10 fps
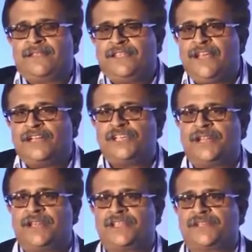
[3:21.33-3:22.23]
young
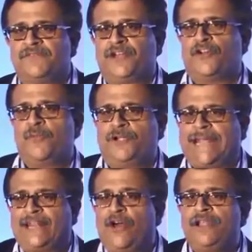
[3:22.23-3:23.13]
generation, we are talking about
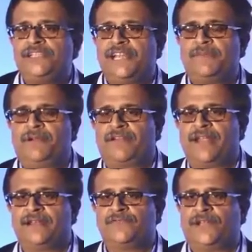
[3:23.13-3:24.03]
technology-enabled
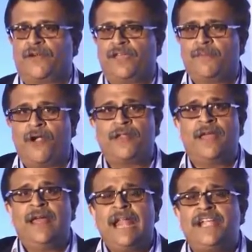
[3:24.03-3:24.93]
trainers, we are talking about
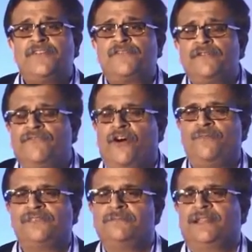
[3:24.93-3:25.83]
different
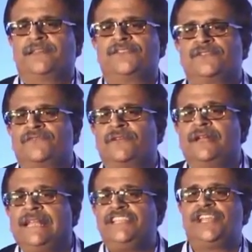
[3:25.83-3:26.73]
forms and methods of
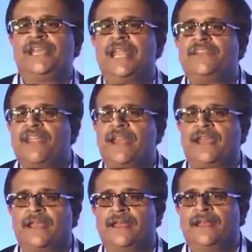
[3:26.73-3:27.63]
teaching and training.
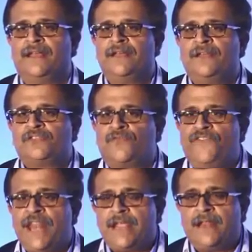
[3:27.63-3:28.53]
So
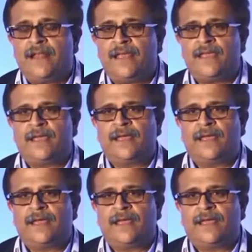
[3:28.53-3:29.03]
very clearly,